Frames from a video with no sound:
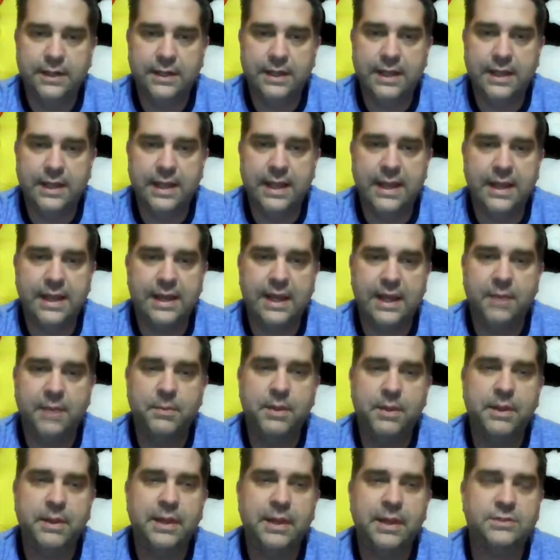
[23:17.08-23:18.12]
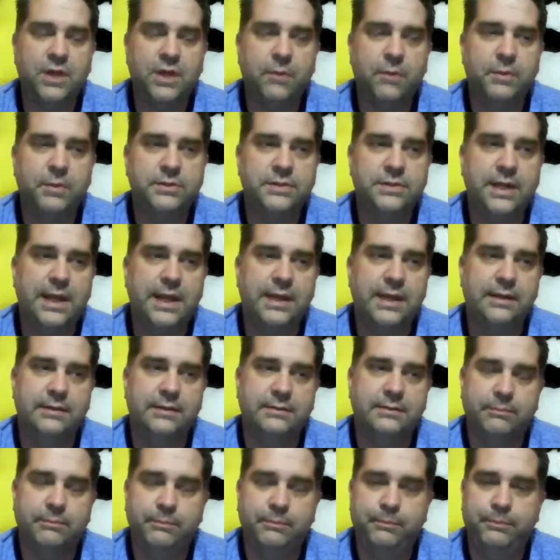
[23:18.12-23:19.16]
and I mean, it's almost like,
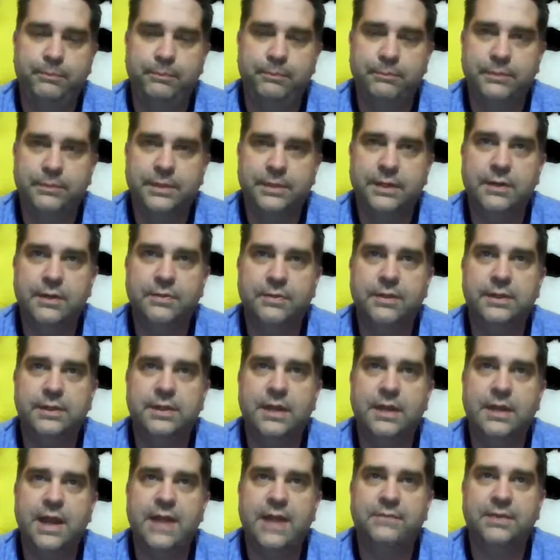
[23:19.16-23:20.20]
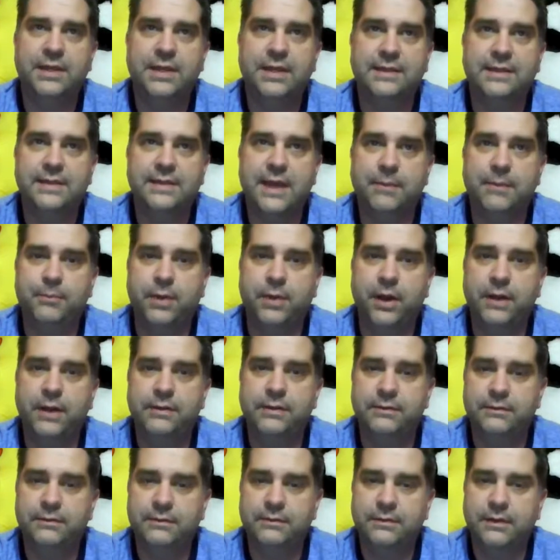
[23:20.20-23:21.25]
you're having to get that
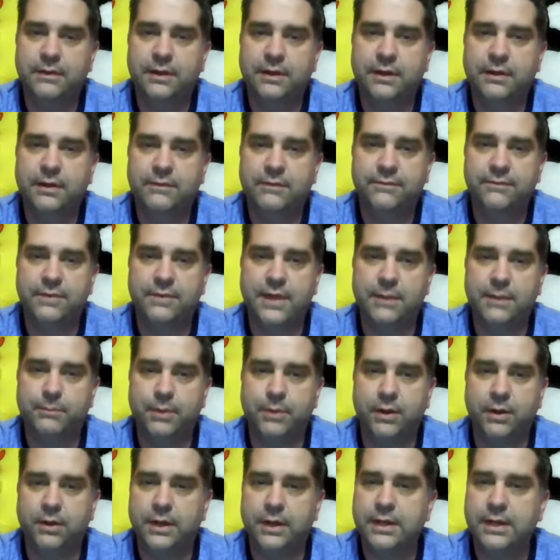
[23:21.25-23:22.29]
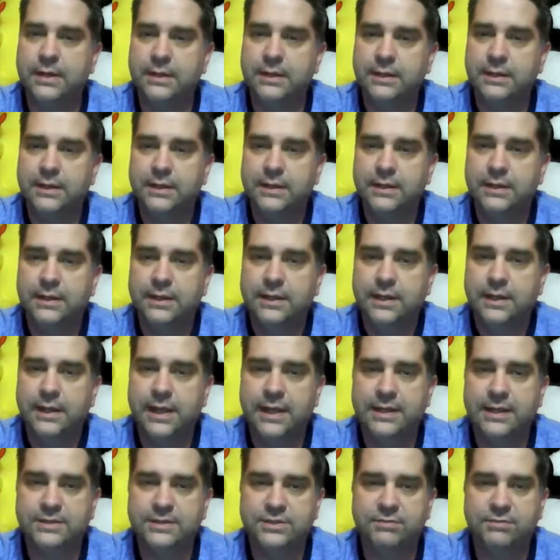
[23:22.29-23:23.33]
putt for that birdie,
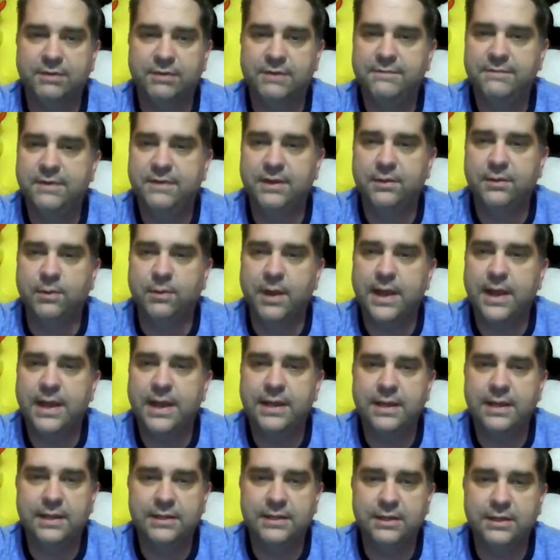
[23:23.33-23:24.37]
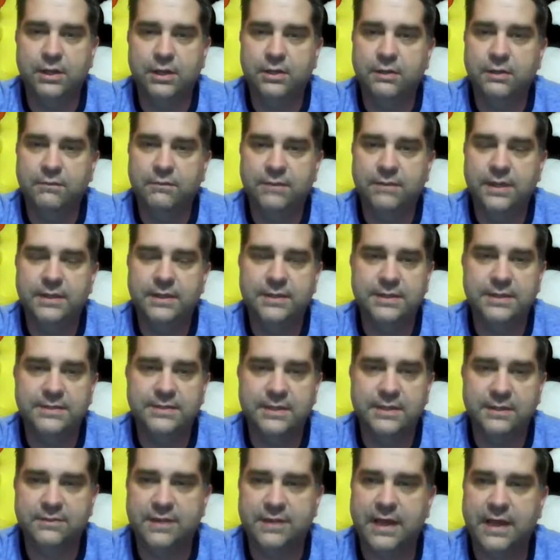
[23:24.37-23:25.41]
and it's 3 feet away, and you've hit this
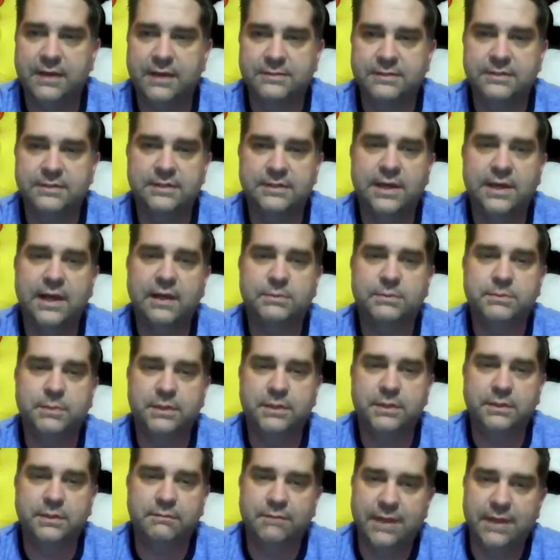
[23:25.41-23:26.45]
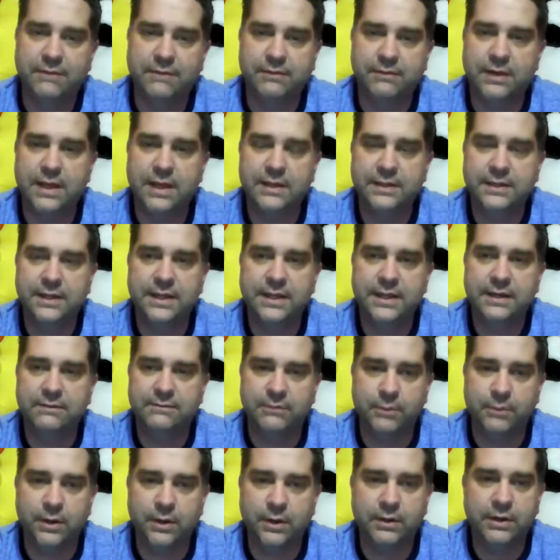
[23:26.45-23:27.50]
1,000 times, but you've never had to hit it
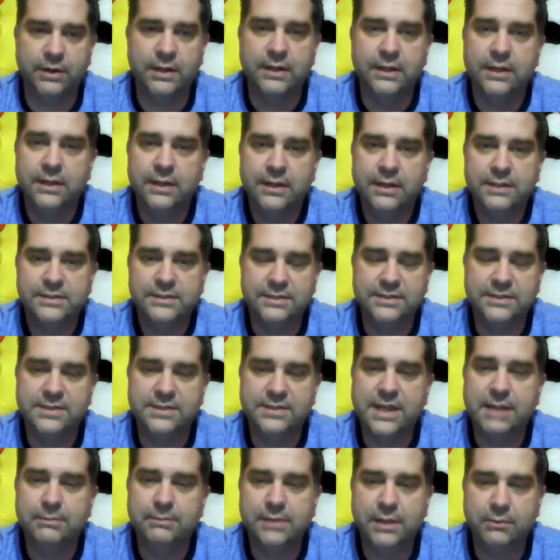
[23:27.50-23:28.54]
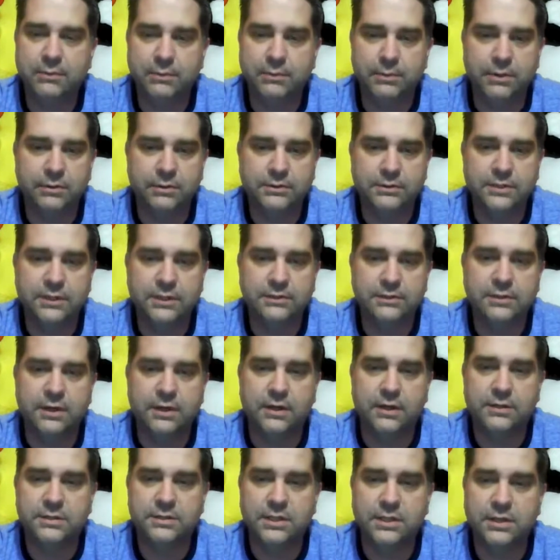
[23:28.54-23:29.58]
for birdie. It's the same thing with Milk Jug
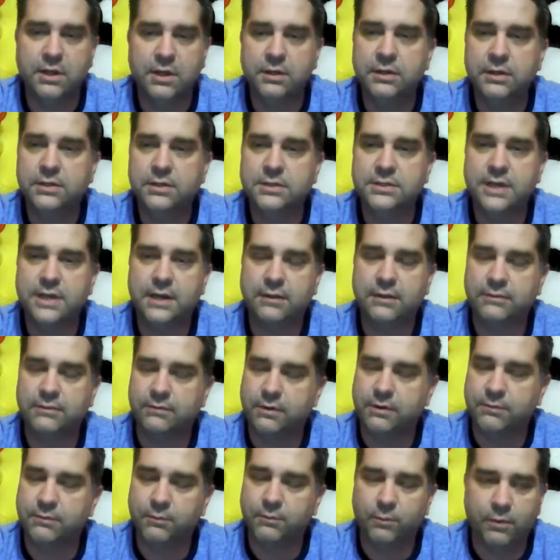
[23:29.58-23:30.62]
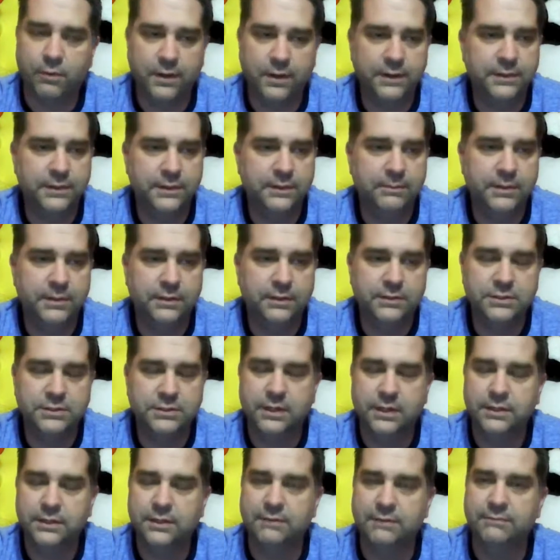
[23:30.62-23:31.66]
Toss. You just got to throw one in the milk
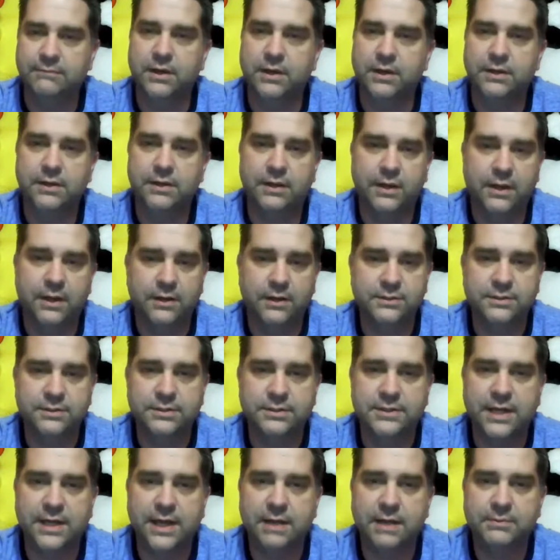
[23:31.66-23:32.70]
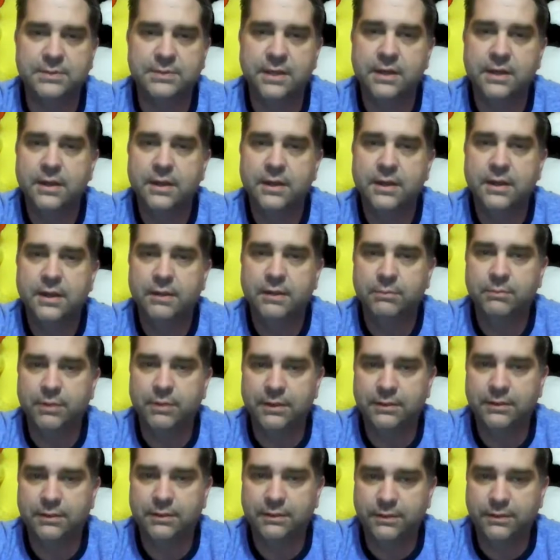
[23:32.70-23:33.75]
jug. You've done it 100 times, but
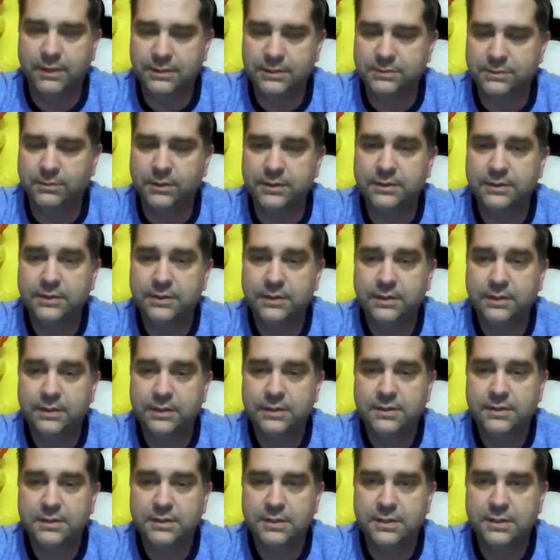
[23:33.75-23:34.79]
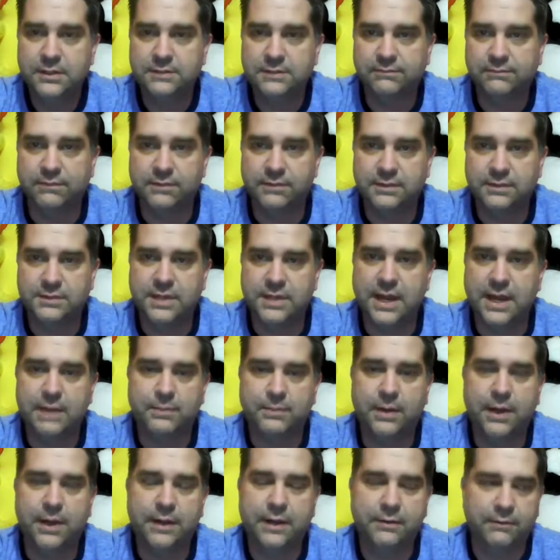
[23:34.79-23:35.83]
this one is for the
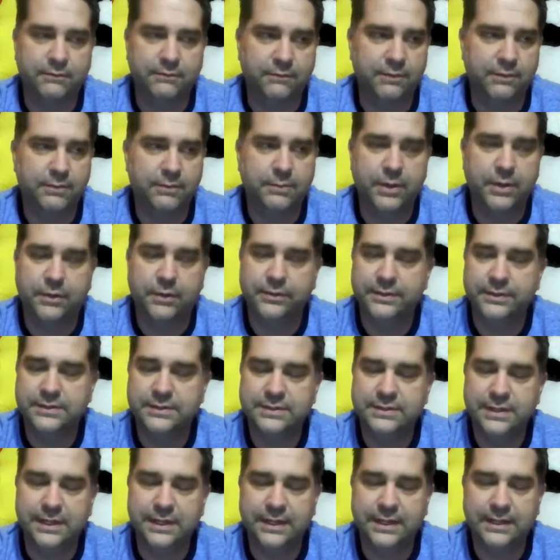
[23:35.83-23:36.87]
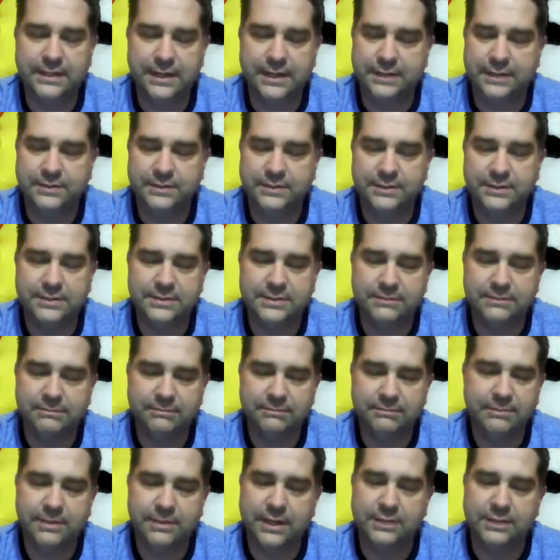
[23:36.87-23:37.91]
jackpot or for the bonus, and I
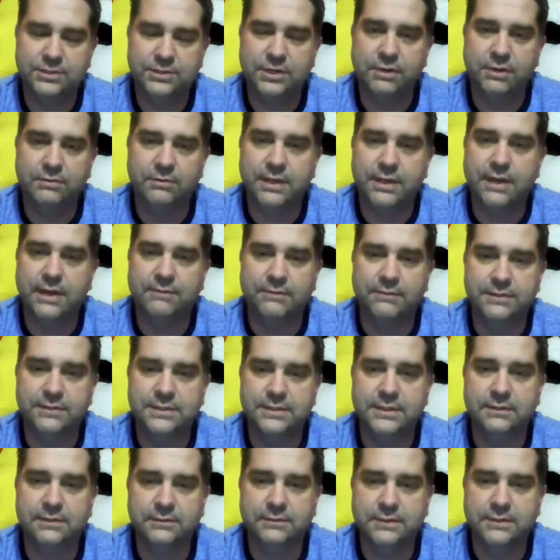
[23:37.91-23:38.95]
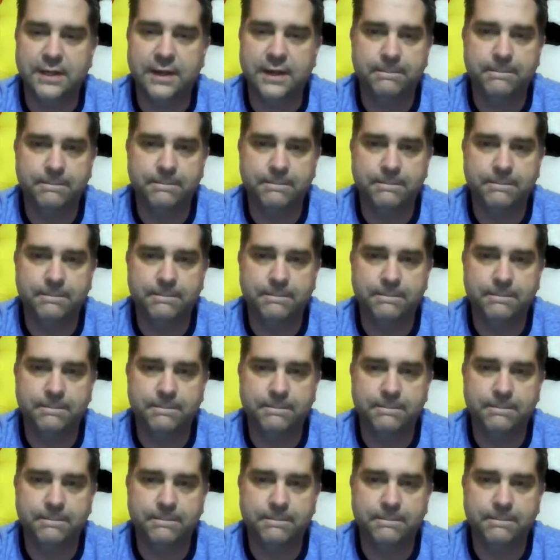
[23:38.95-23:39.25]
choke every single time.